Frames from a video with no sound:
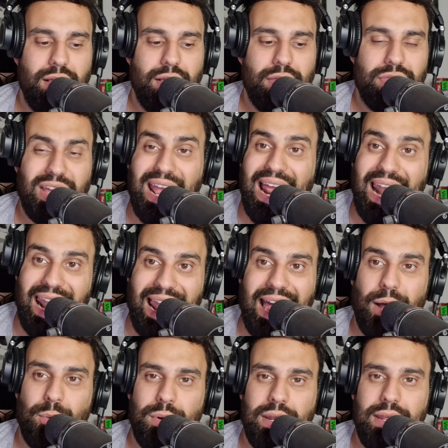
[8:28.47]
the
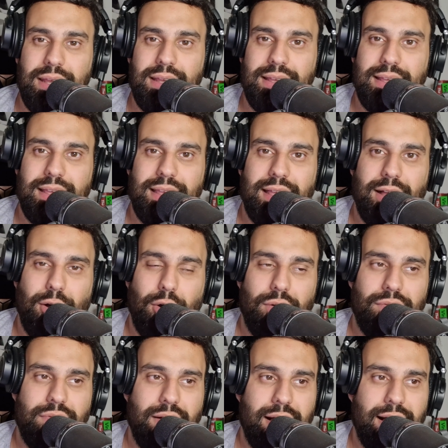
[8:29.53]
clown
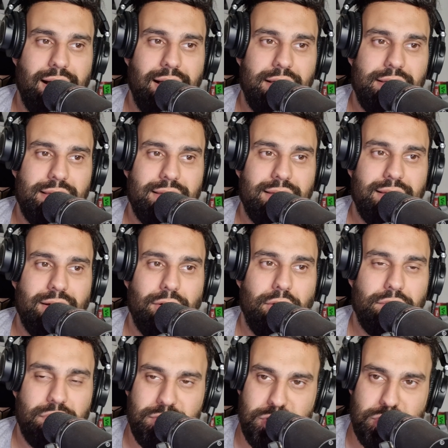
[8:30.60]
of
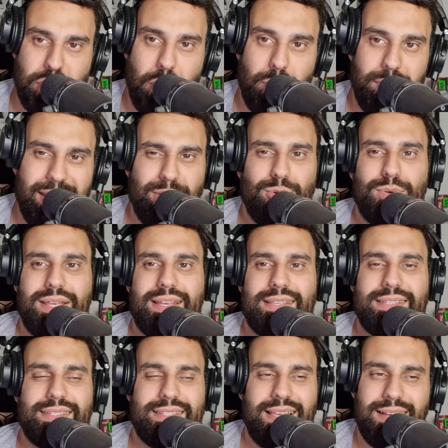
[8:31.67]
the show, he called it a
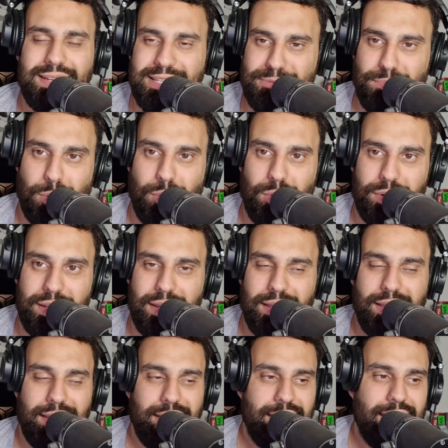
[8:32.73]
circus board.
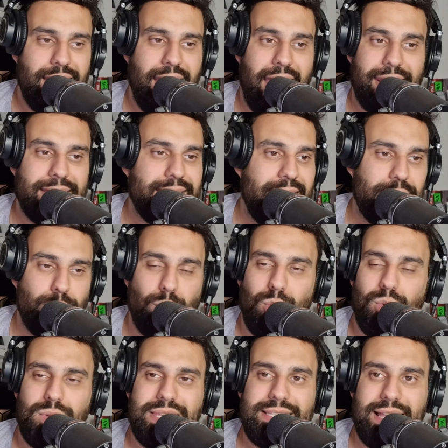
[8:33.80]
And again,
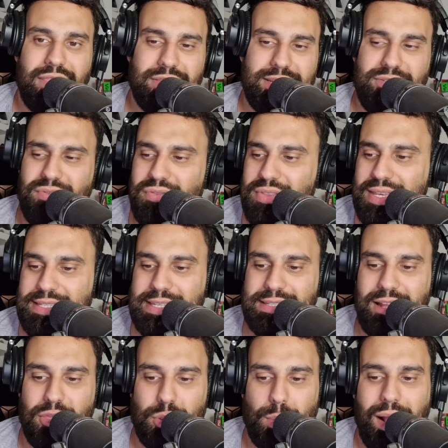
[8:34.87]
all these other different things he's
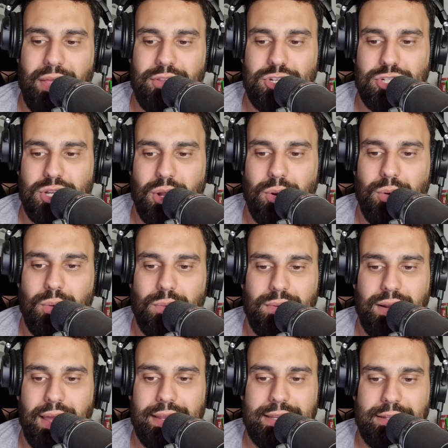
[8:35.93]
done throughout the show,
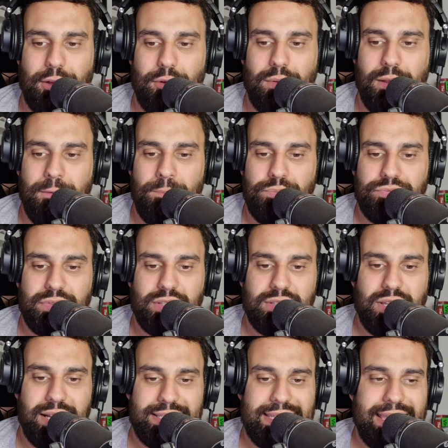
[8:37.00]
like,
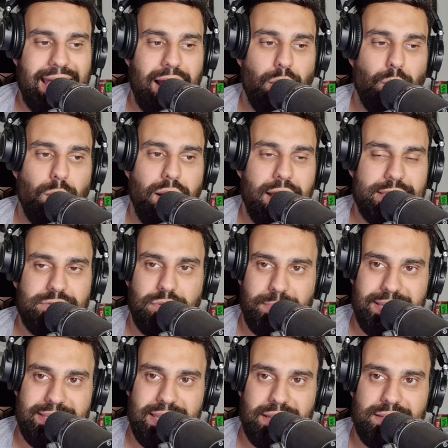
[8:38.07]
cutting out words from
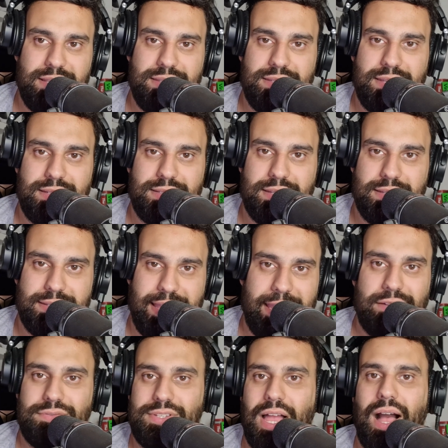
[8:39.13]
his sentences to
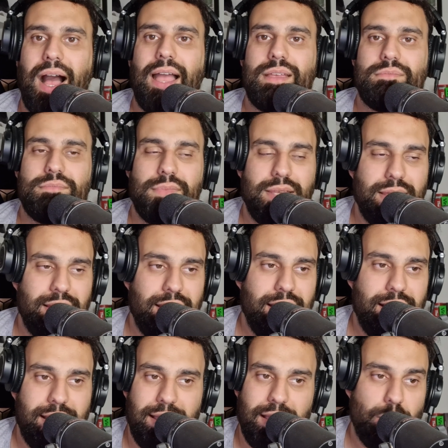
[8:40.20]
save time,
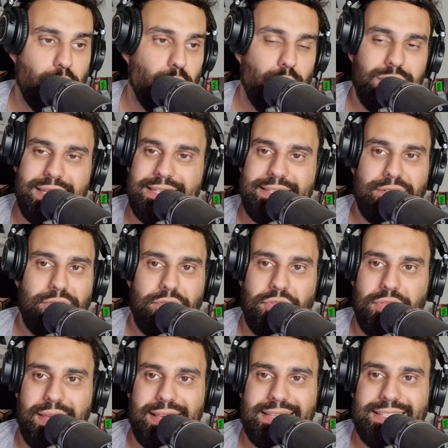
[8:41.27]
all these different
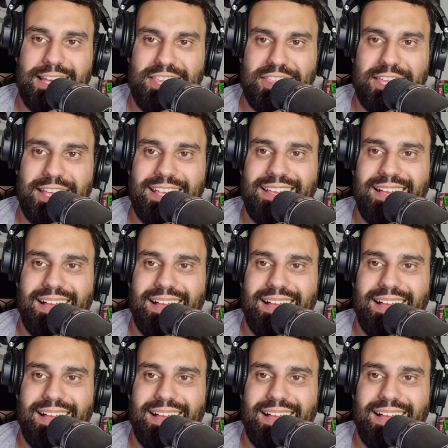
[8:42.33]
things, I think,